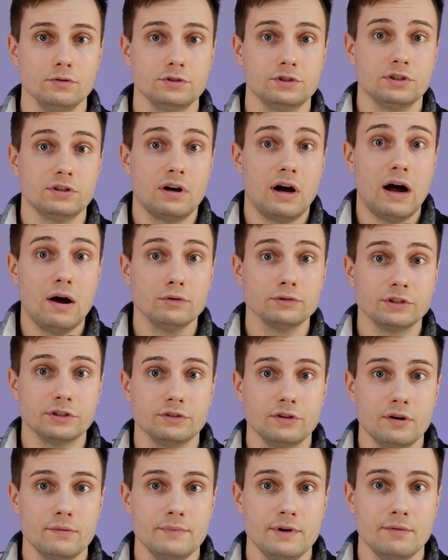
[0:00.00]
Also,
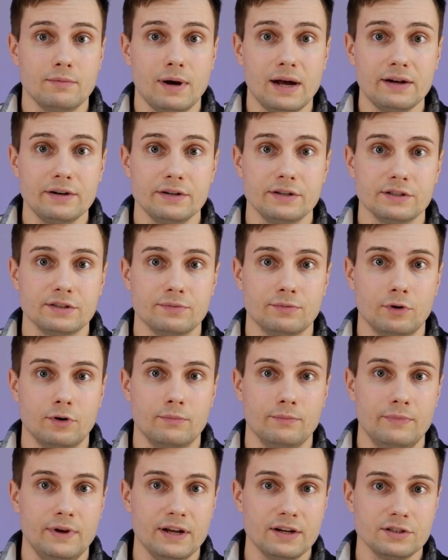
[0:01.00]
autonomy varies
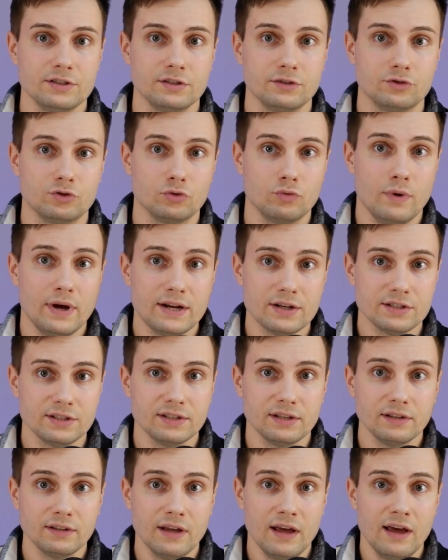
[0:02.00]
from version to
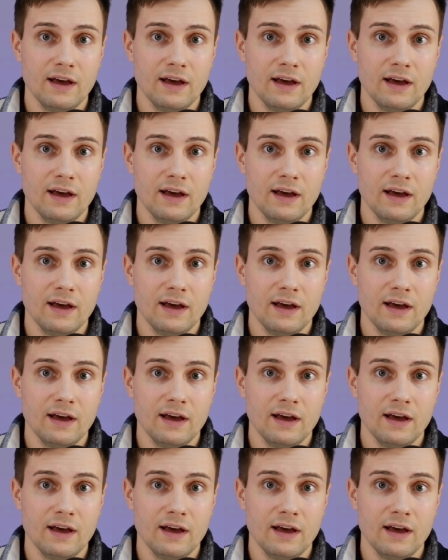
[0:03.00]
version,